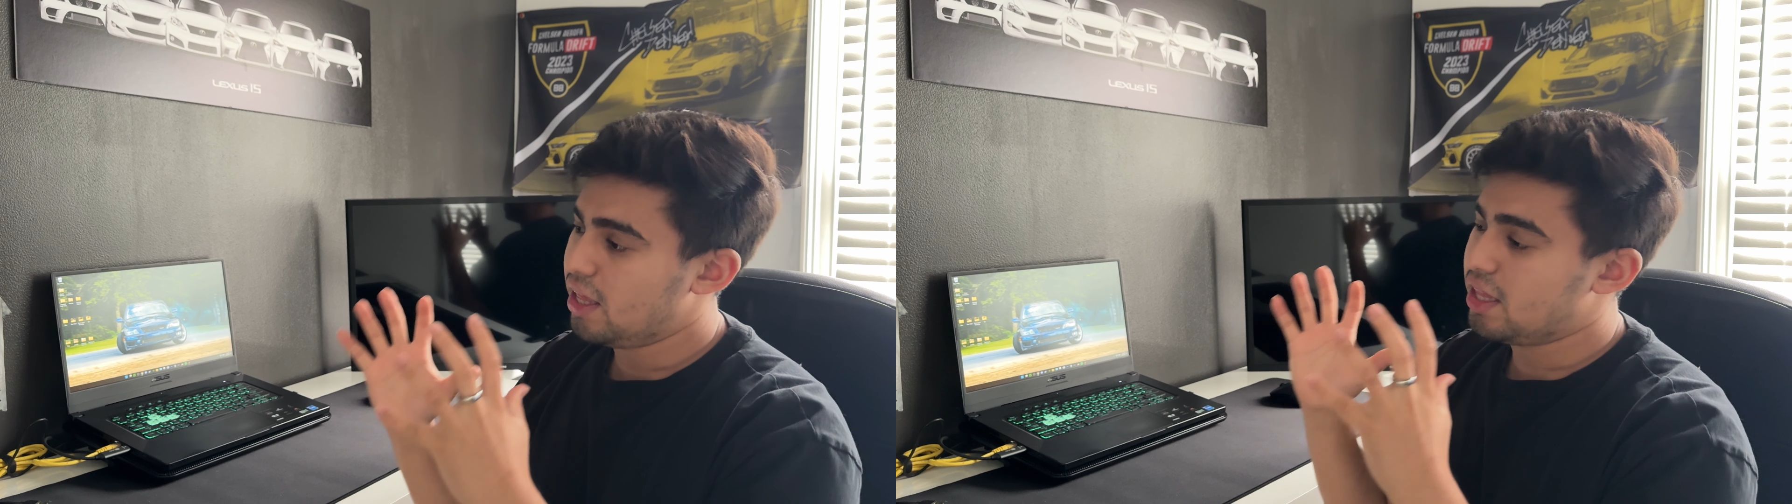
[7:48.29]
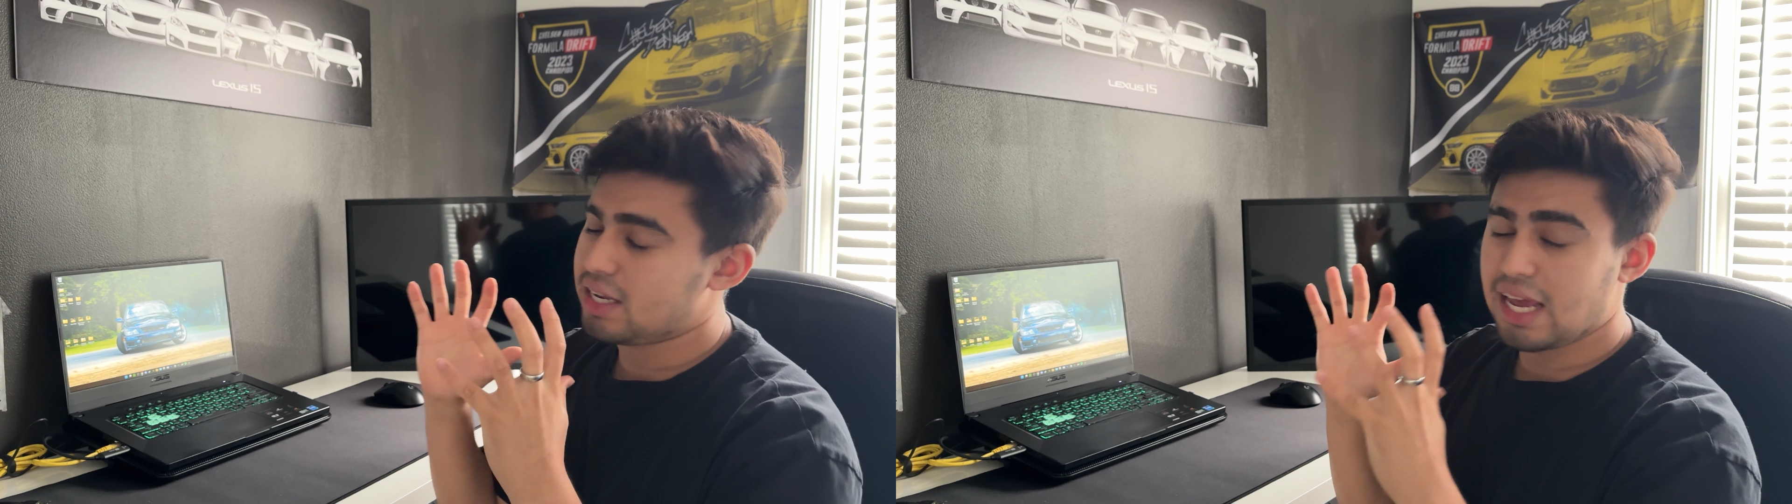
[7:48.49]

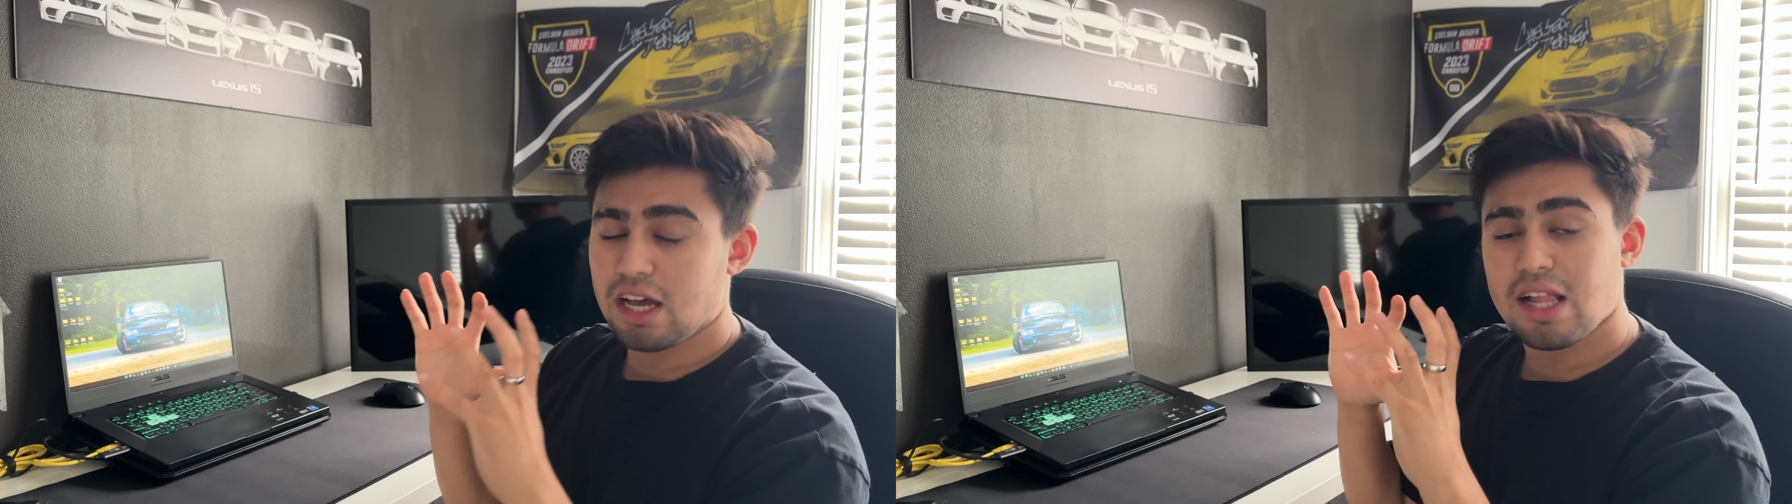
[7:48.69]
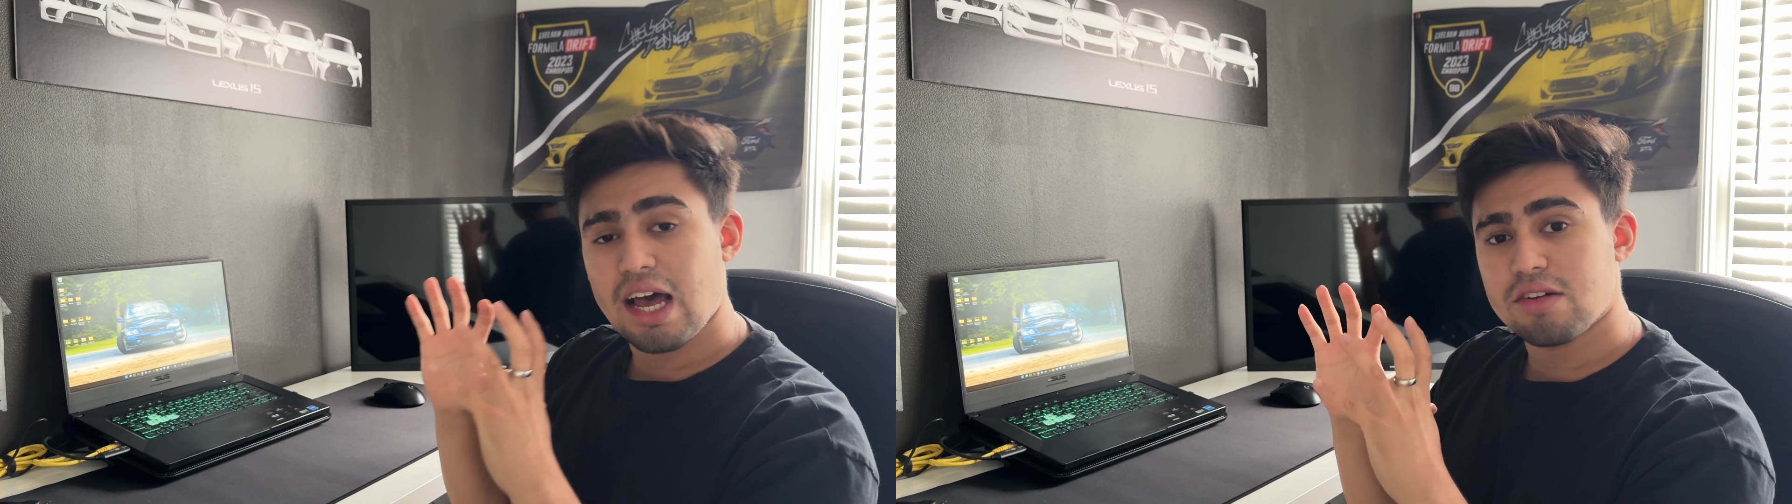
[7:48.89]
the
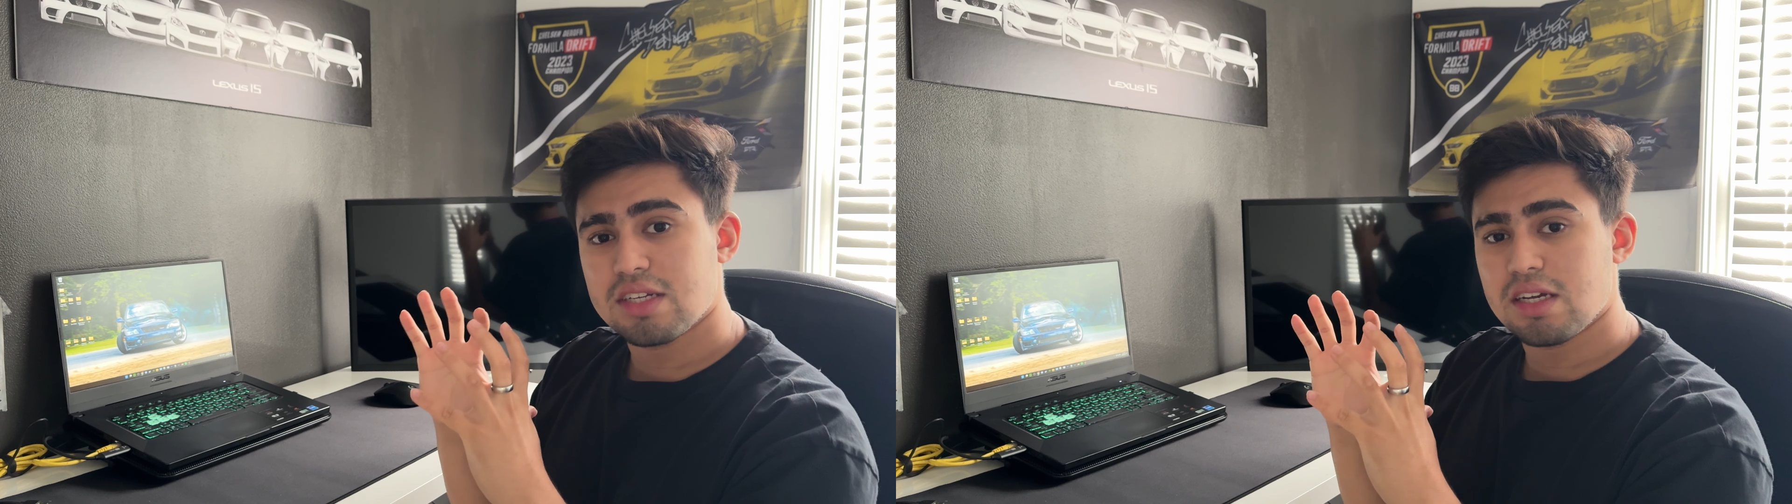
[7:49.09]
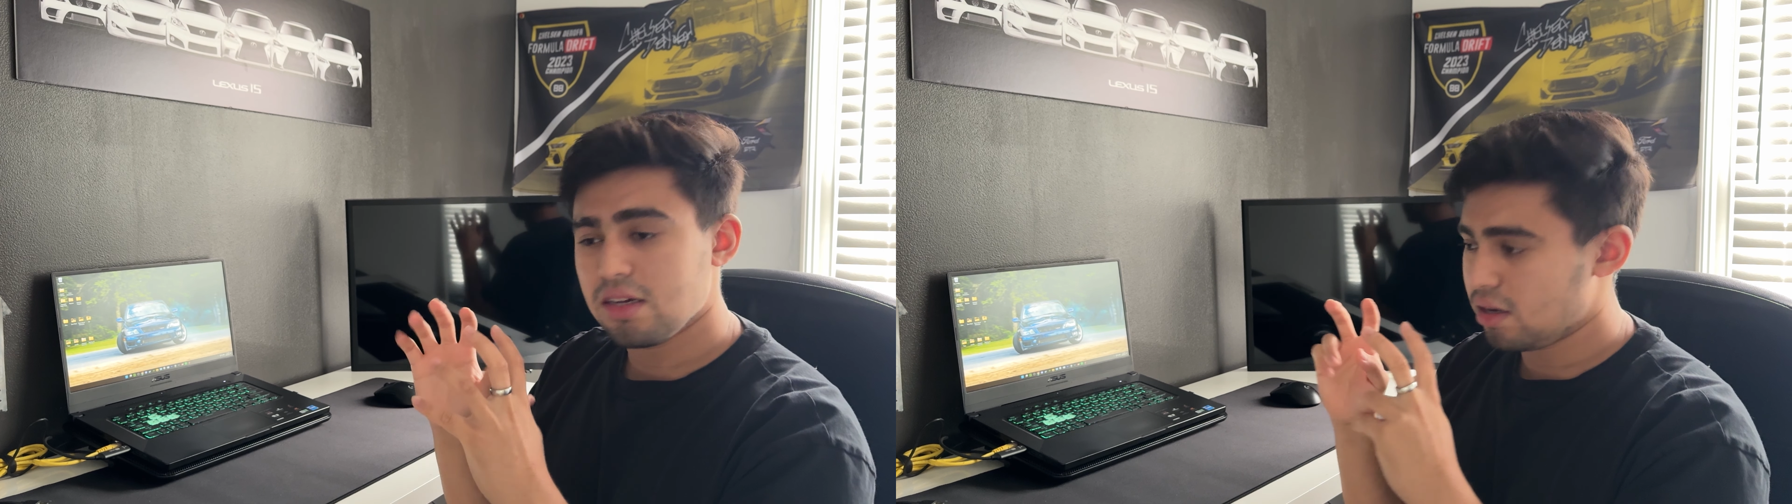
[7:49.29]
tail
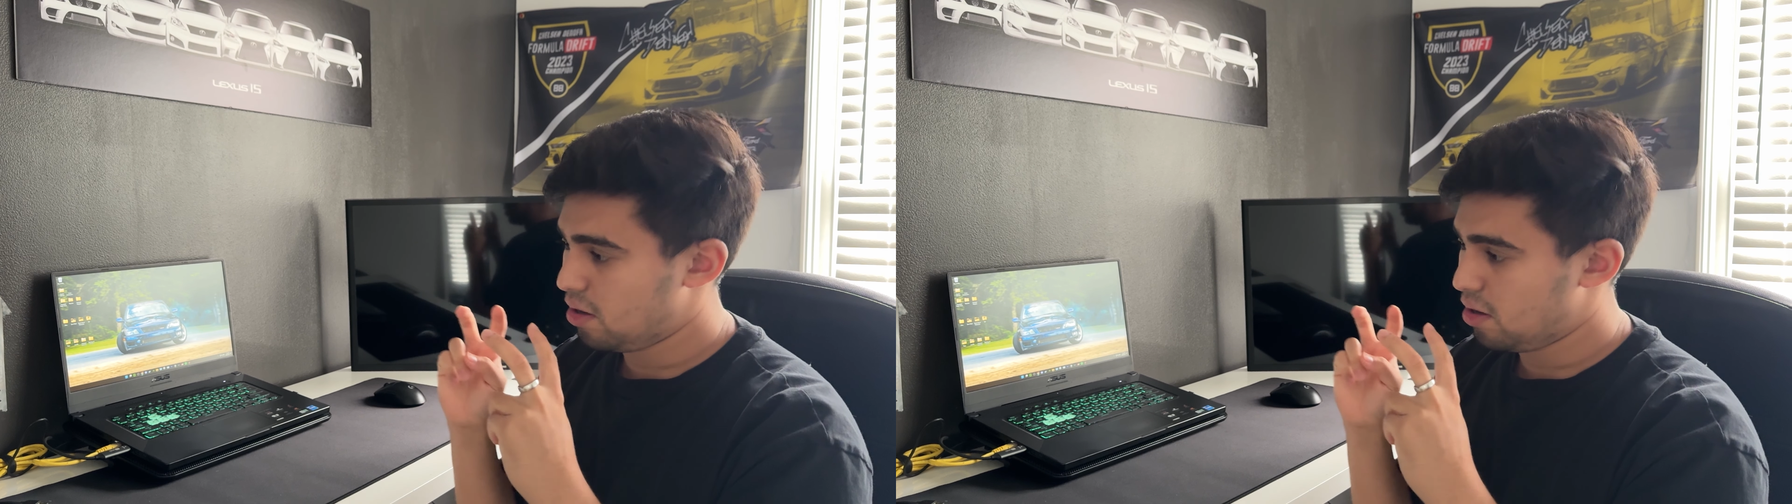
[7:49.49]
housing